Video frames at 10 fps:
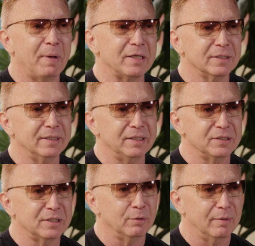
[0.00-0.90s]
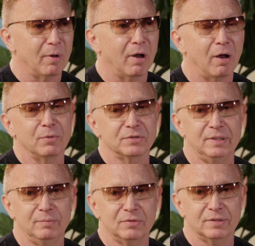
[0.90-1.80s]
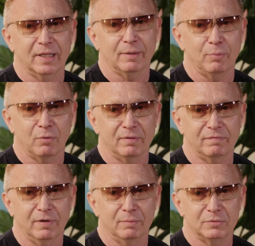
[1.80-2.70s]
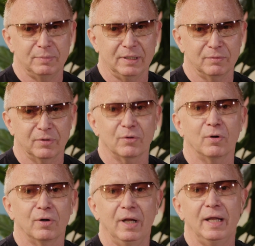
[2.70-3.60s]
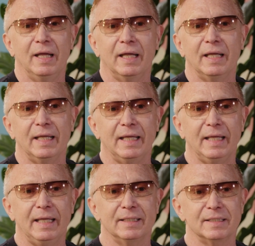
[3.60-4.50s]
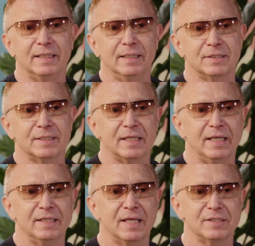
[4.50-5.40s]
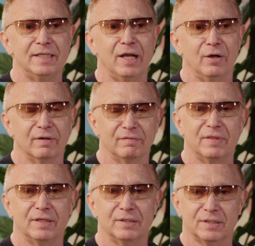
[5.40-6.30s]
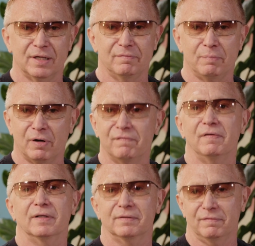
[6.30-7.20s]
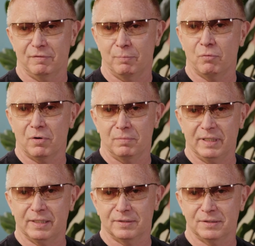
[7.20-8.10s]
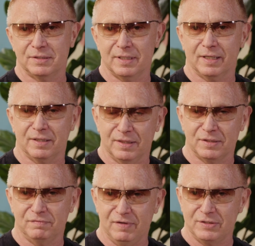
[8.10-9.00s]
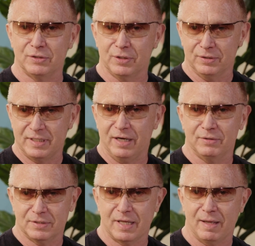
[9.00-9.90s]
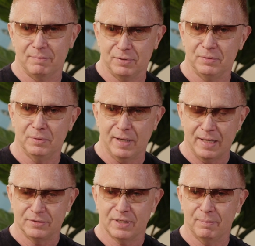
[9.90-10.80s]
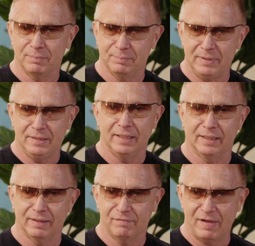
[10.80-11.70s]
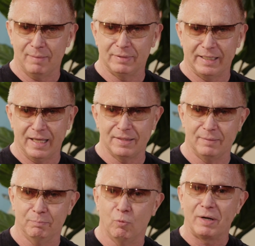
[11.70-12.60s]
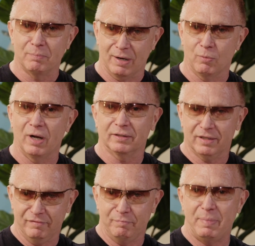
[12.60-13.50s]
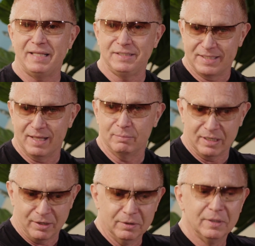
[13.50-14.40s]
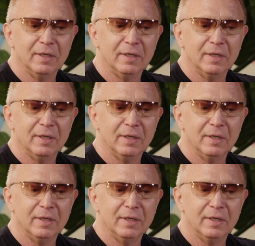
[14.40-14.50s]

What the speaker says: Pasolini's Cirima almost seems like a porn film to begin with, or it has a narrative that is kind of perfect for porn, because it's like this visitor, Terence Stamp, who ends up meeting a family and then one by one kind of beds them, you know.